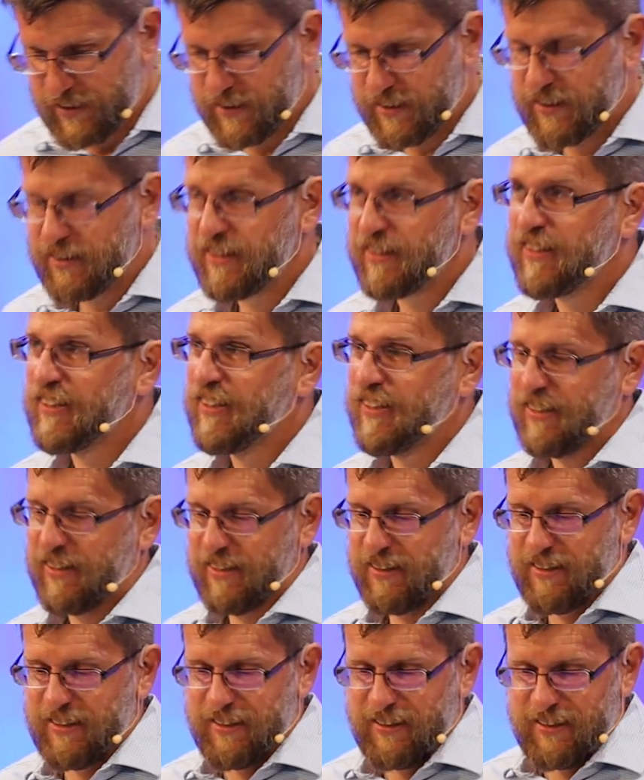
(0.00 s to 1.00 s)

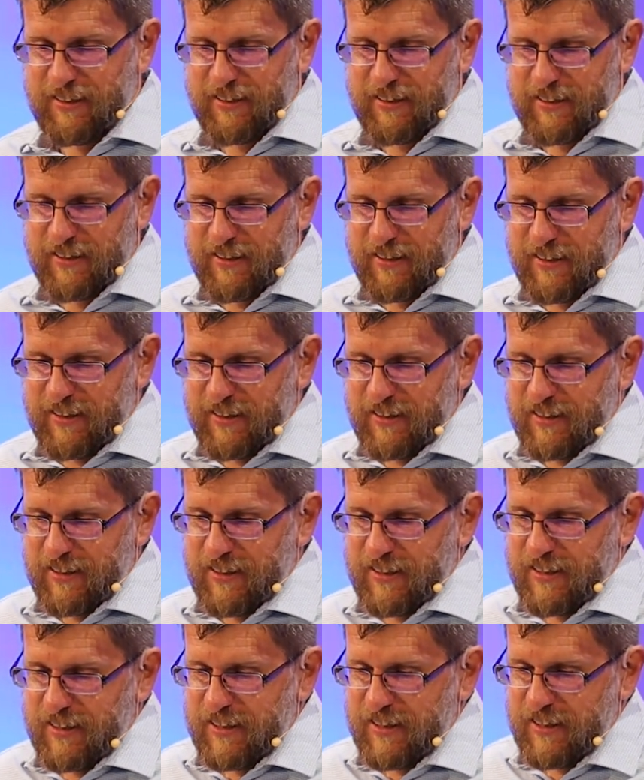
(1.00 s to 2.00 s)

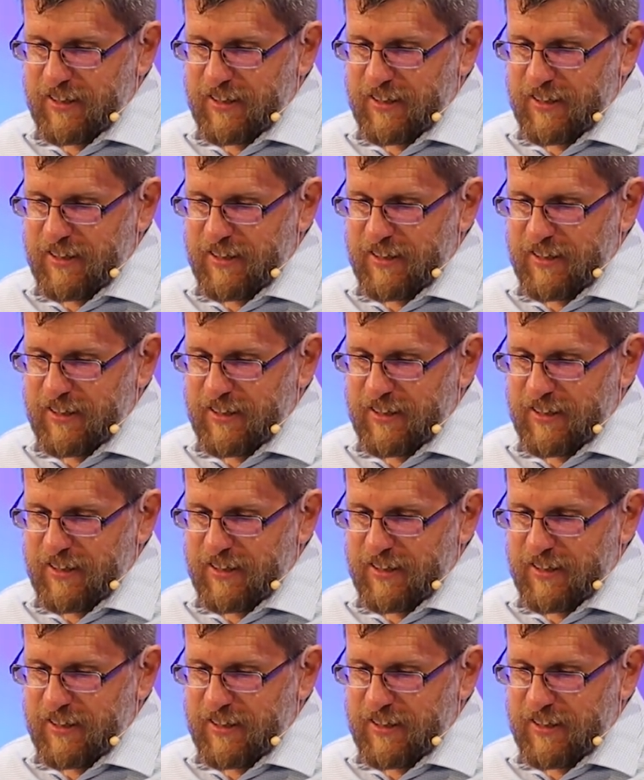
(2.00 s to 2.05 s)
No one is speaking in this clip.